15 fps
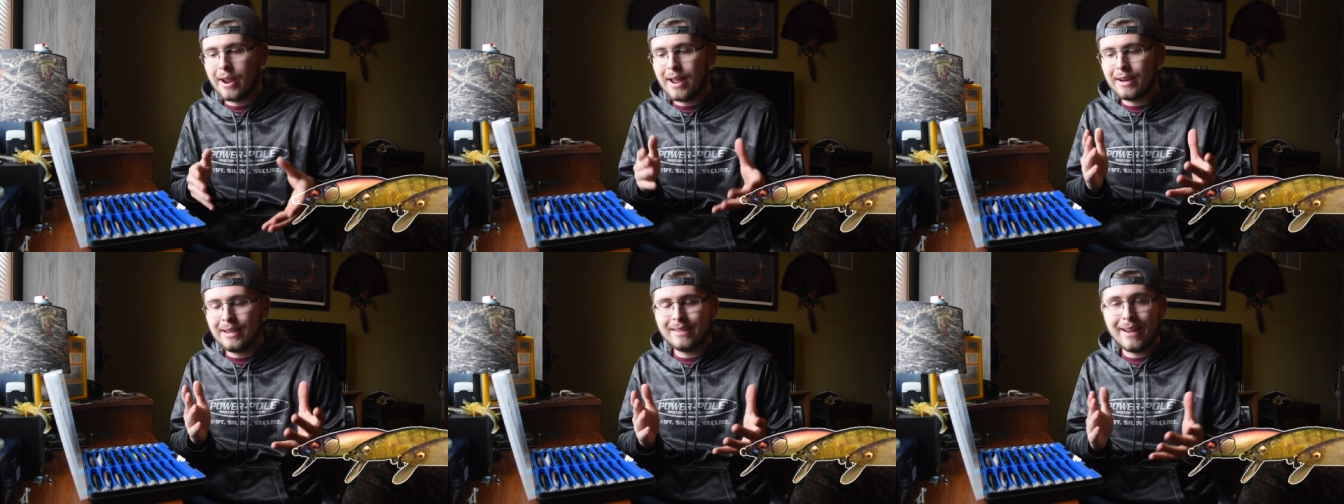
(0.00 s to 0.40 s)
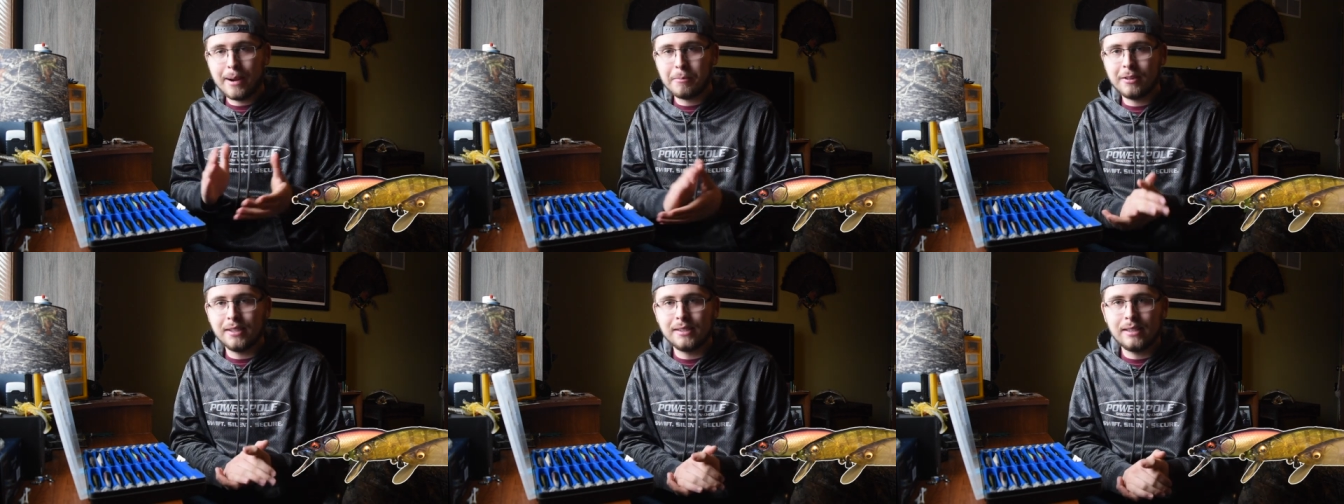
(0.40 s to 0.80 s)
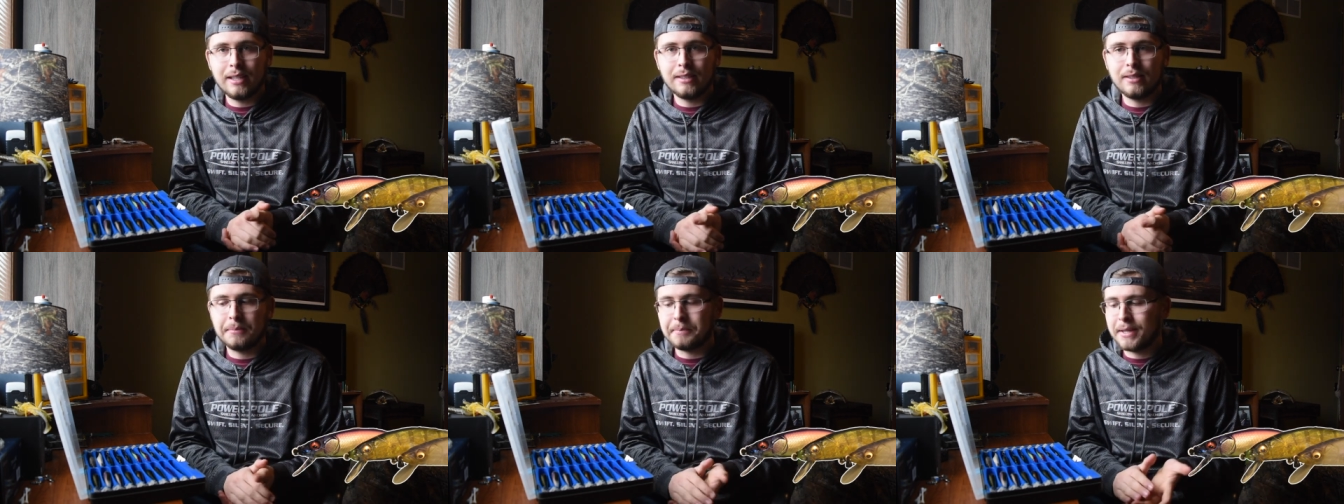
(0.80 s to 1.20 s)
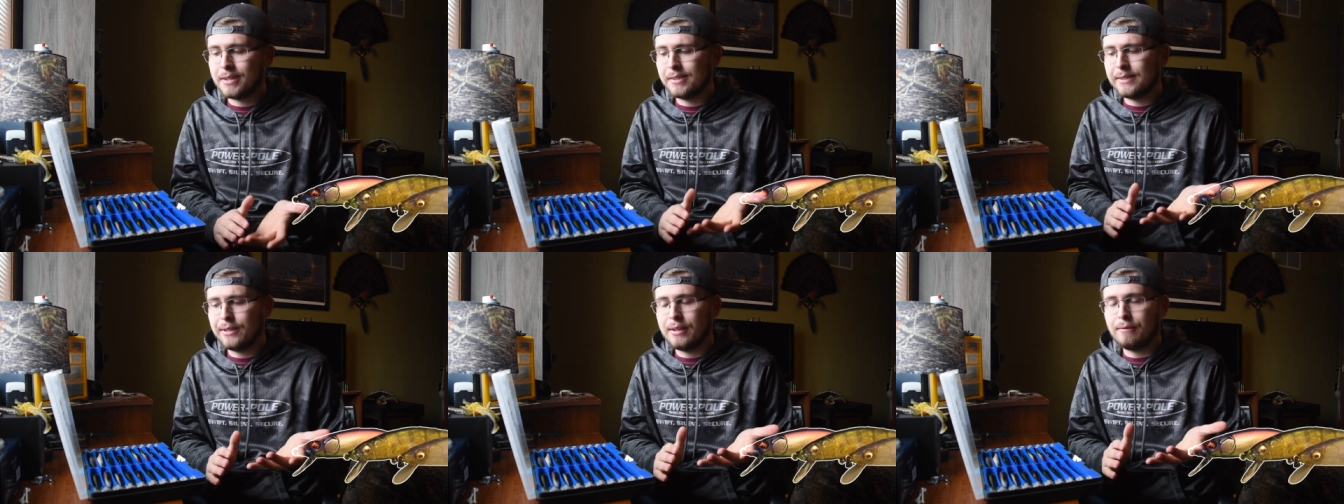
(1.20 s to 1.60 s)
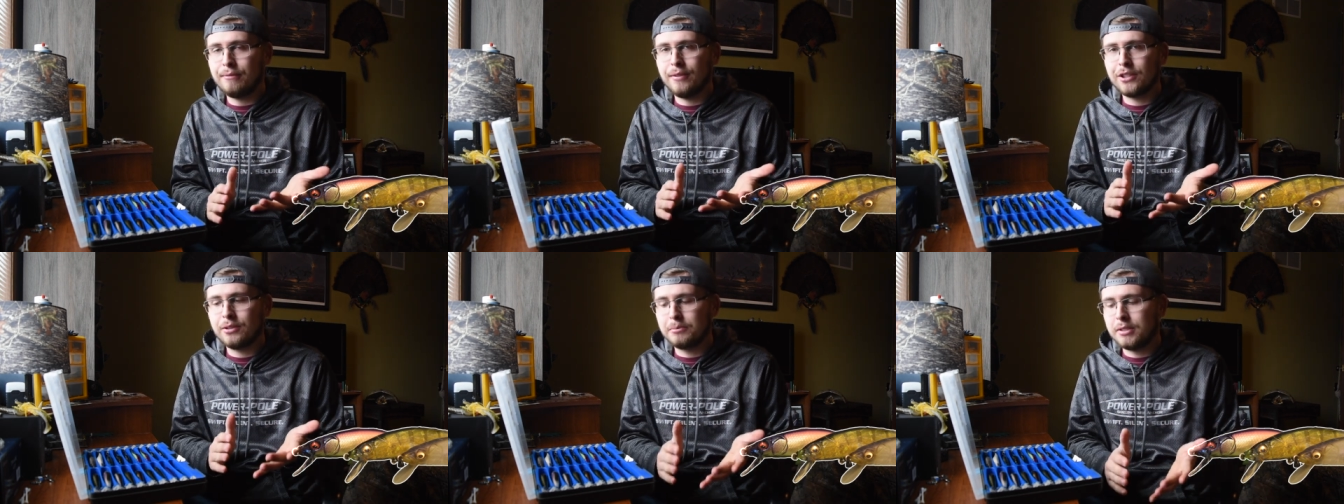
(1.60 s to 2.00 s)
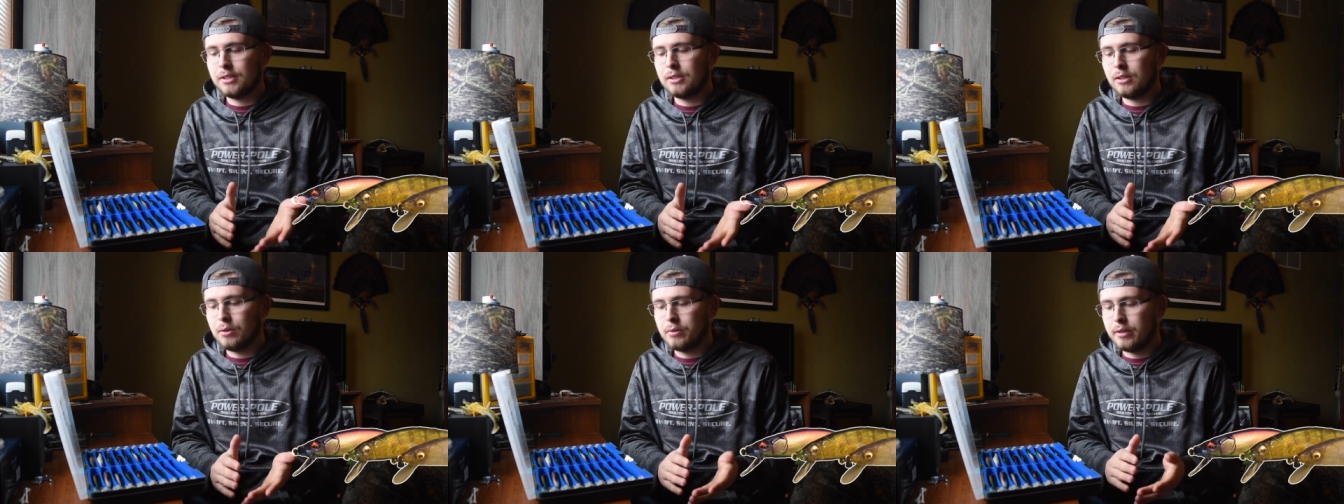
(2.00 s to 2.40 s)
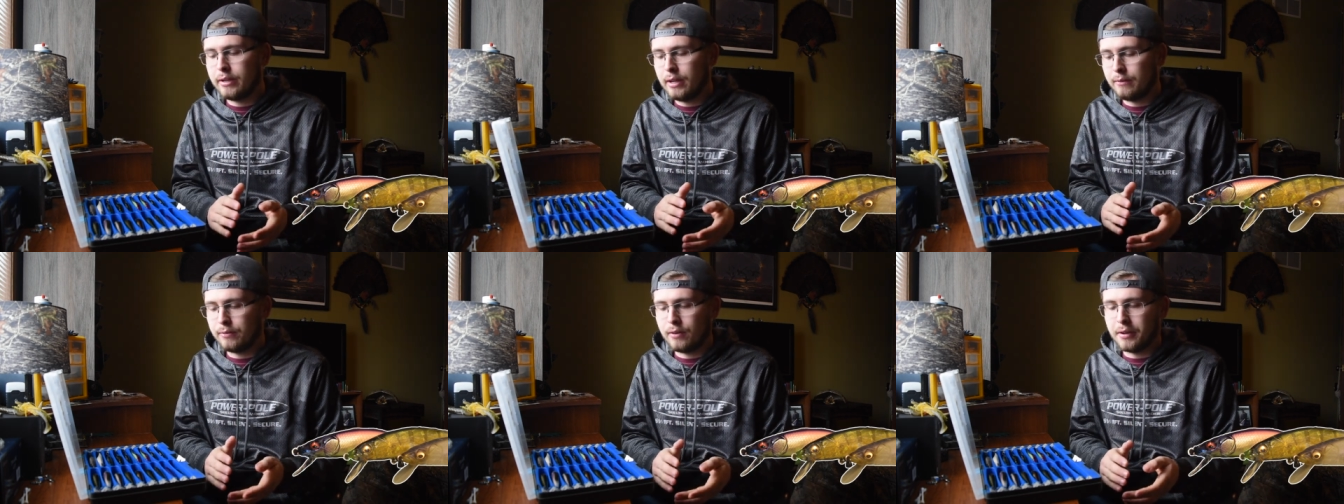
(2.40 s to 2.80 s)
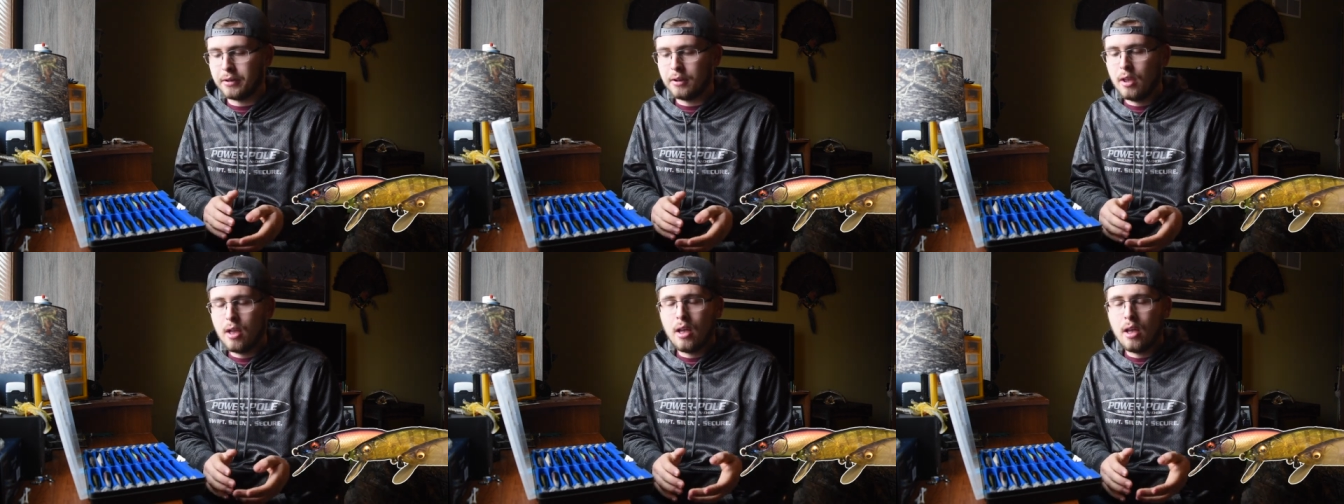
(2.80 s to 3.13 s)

any time of the season, because you can fish them so different.